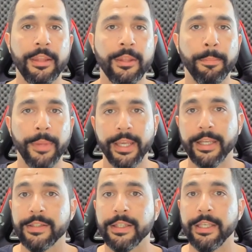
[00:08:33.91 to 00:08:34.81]
the
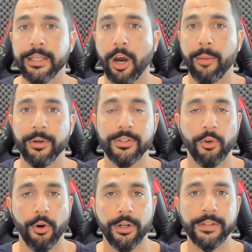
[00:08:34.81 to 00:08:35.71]
biggest e-commerce
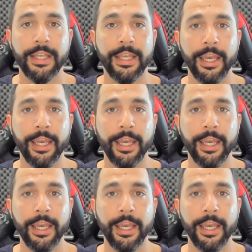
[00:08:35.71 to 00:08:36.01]
stores